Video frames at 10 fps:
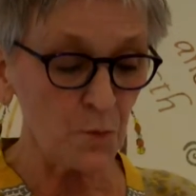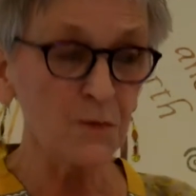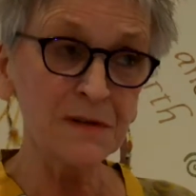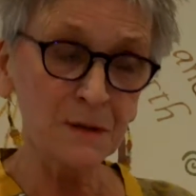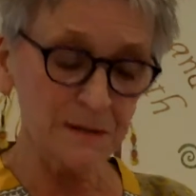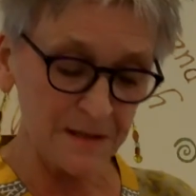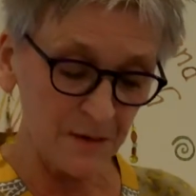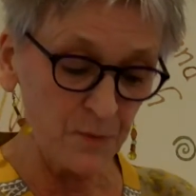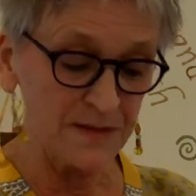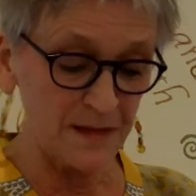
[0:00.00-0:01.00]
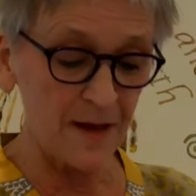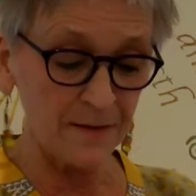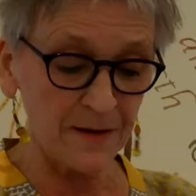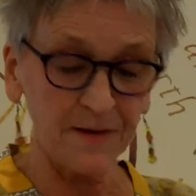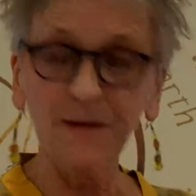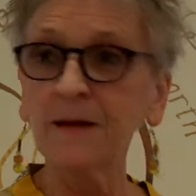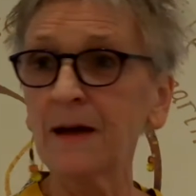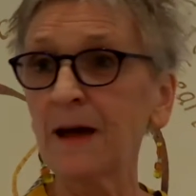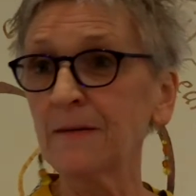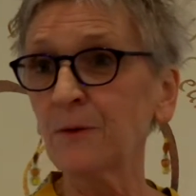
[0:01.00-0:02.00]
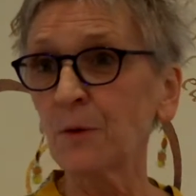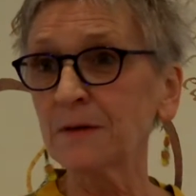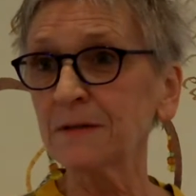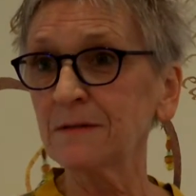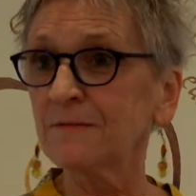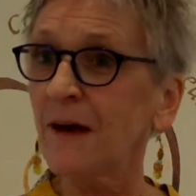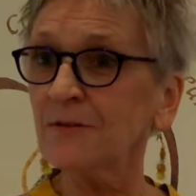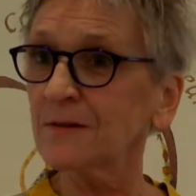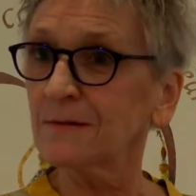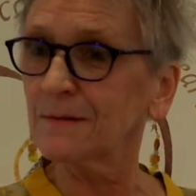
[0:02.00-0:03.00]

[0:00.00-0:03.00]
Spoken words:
reducing, recycling, and of course, fashion.